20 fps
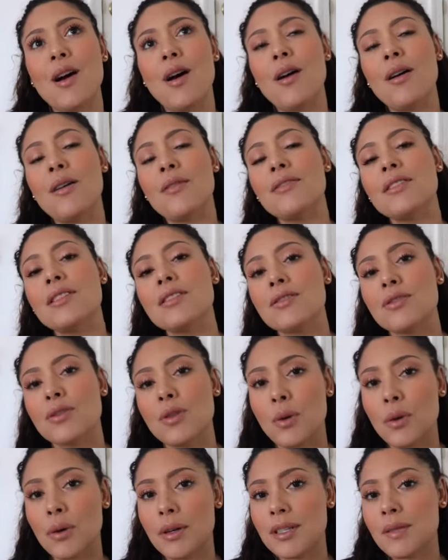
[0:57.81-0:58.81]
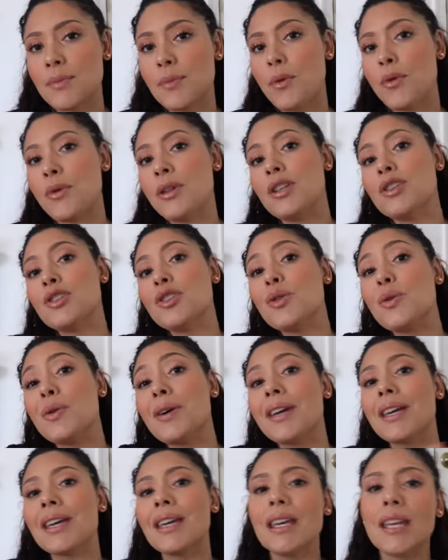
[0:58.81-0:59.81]
all these stories pointing to a
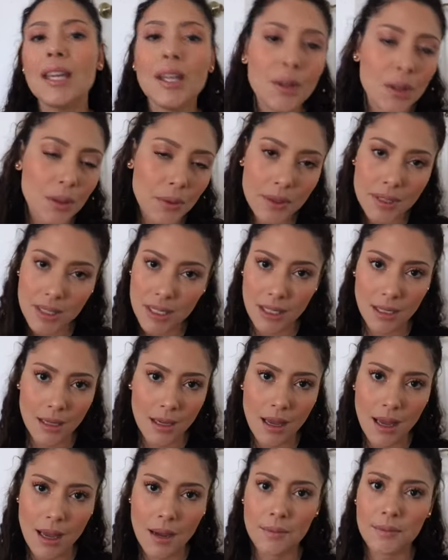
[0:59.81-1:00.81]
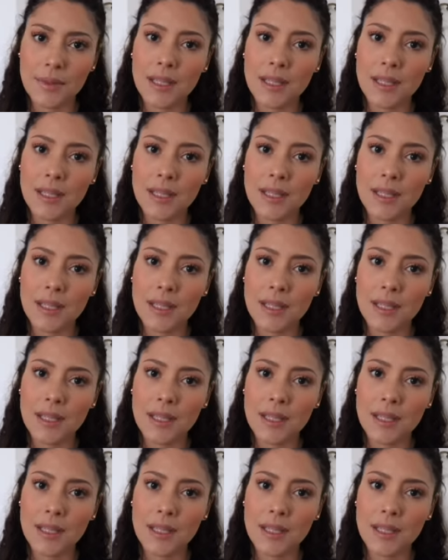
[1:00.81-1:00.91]
hero that's going to come.